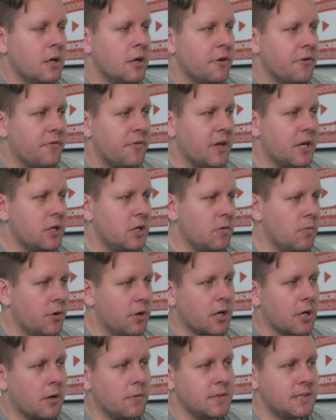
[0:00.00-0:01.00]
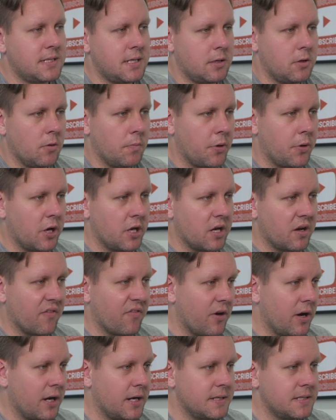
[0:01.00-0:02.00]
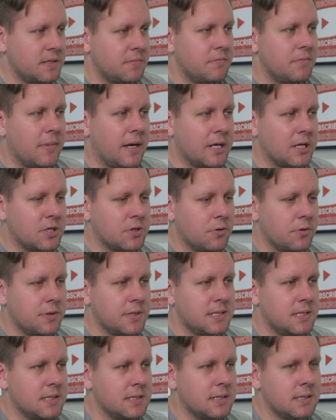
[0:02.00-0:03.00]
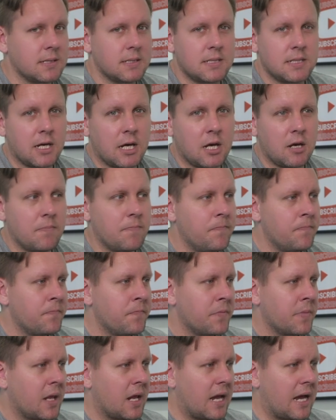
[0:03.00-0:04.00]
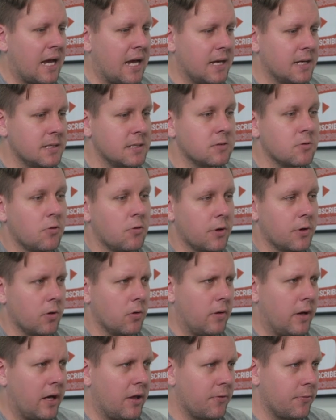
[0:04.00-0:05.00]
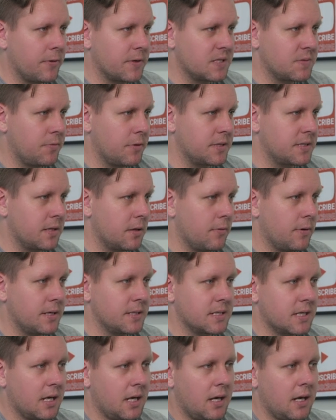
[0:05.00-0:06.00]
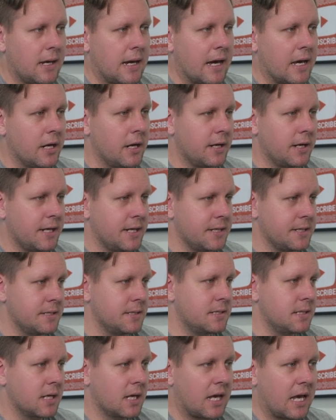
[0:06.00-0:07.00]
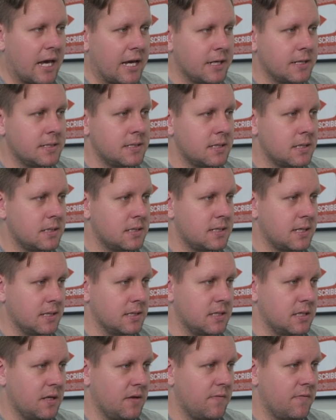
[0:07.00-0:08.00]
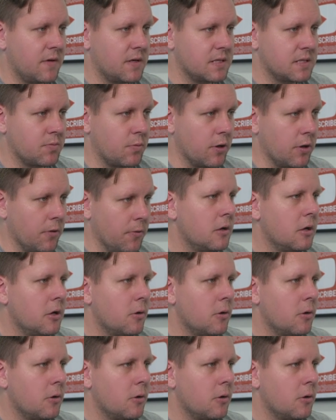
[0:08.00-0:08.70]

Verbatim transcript: Then you want to go and set your binding phrase. Make sure this is the same as all your other Express LRS gear, and it is case sensitive as well.